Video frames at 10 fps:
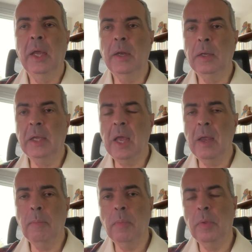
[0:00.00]
In
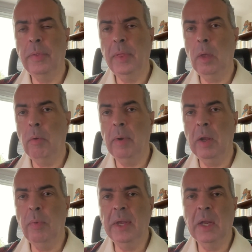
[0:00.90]
game
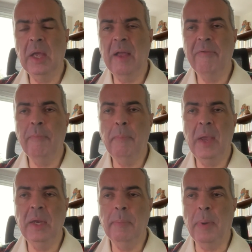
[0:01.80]
theory, we can have
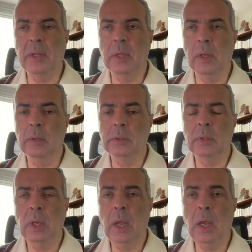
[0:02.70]
many patterns